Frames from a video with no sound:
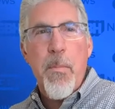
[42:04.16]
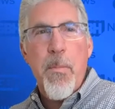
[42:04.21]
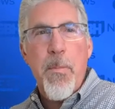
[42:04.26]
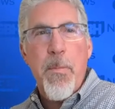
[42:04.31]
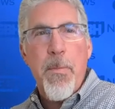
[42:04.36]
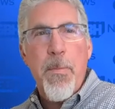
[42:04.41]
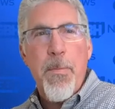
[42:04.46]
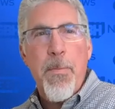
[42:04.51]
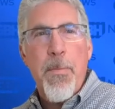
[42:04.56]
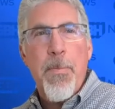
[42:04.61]

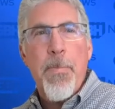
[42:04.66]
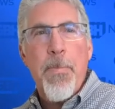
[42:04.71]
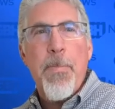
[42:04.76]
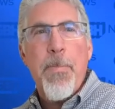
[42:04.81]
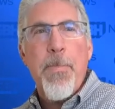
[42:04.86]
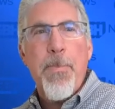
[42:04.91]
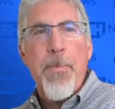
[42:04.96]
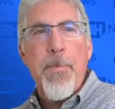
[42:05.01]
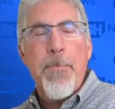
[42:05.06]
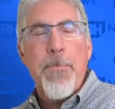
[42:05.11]

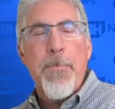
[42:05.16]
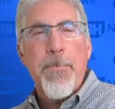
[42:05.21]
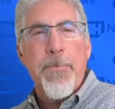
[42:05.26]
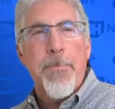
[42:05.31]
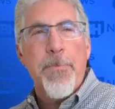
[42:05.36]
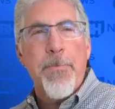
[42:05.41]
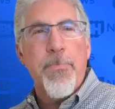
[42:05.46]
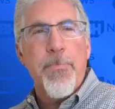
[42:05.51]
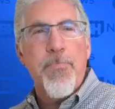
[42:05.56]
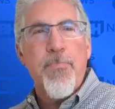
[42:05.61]

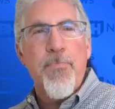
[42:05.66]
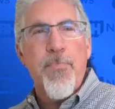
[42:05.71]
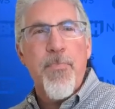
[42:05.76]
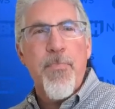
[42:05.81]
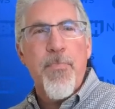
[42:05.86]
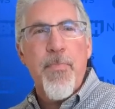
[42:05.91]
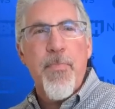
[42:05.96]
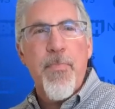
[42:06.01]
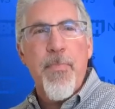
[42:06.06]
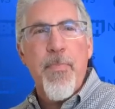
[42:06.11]

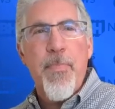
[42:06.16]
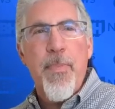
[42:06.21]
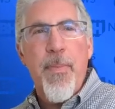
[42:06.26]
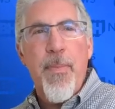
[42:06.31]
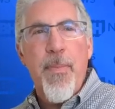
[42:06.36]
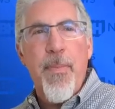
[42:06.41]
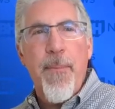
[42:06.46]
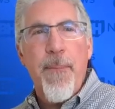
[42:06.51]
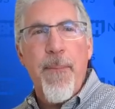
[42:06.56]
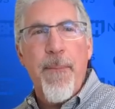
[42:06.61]

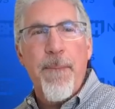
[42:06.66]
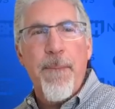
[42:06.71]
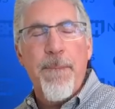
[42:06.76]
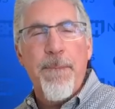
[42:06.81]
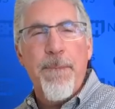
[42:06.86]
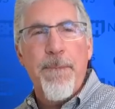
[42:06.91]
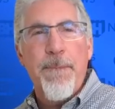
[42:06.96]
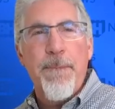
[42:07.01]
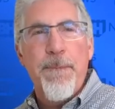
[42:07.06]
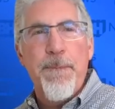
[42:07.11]

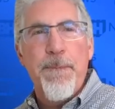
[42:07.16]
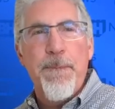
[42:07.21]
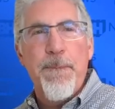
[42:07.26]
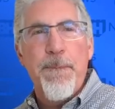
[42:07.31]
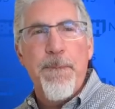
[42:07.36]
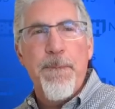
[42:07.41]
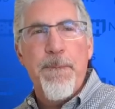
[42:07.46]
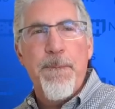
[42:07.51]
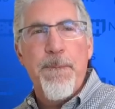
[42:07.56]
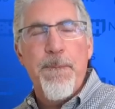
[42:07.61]

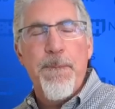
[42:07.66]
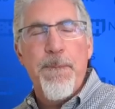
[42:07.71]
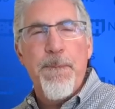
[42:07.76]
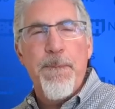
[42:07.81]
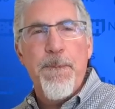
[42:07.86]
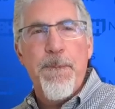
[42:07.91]
The person shown says nothing.